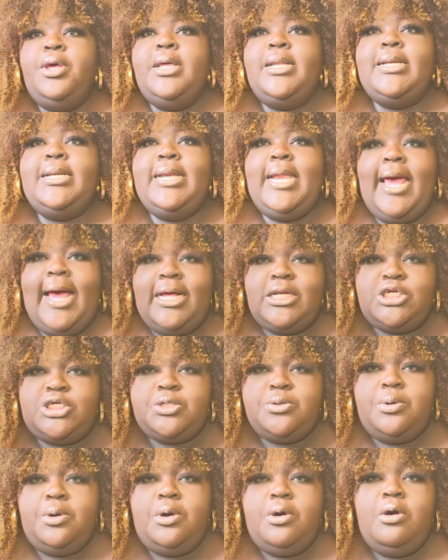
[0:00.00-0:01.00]

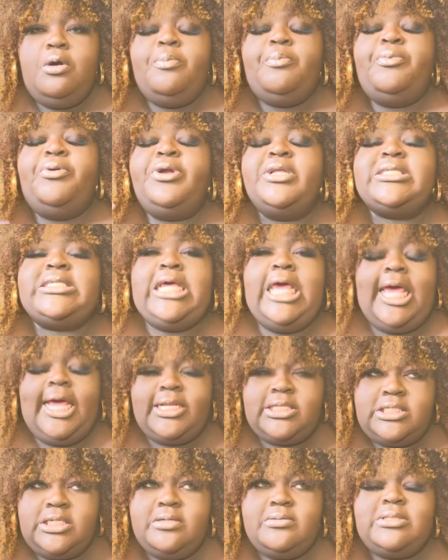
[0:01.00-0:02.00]
natural
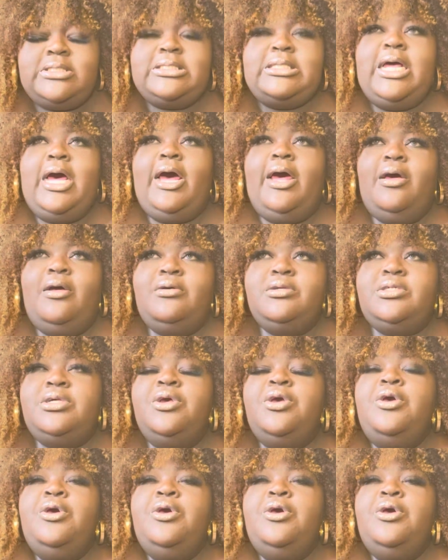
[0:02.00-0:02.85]
protective styles.